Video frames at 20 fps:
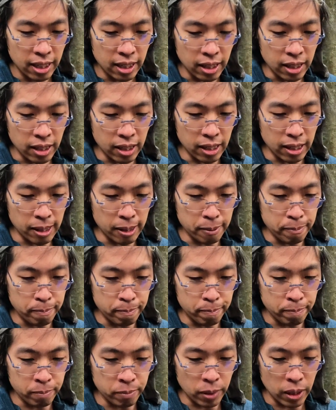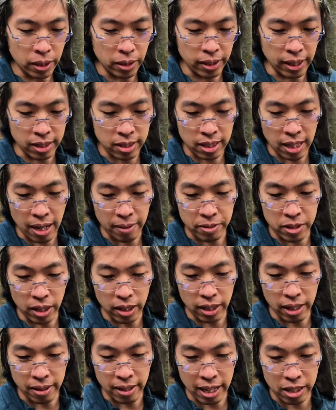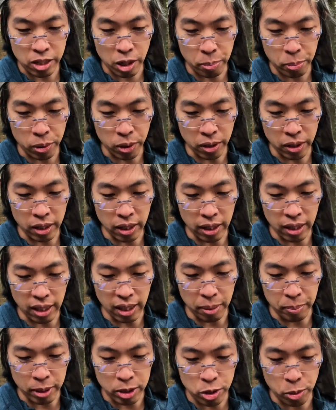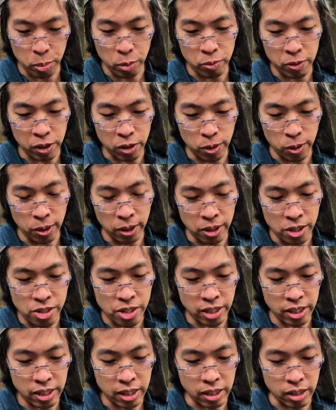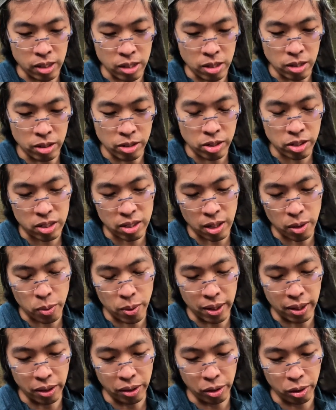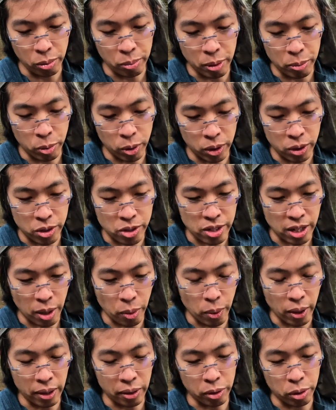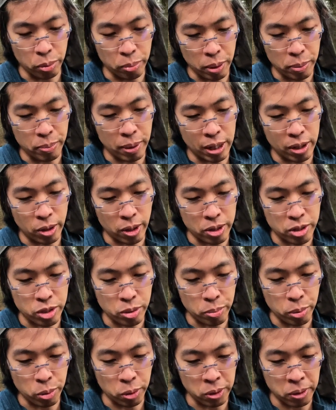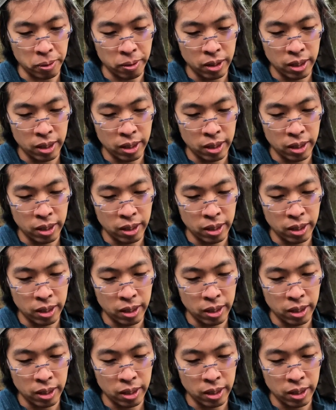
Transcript: Things that I've done, I actually put my Superfeet orange in here just because I want a little bit more cushion. I want a little bit better arch support.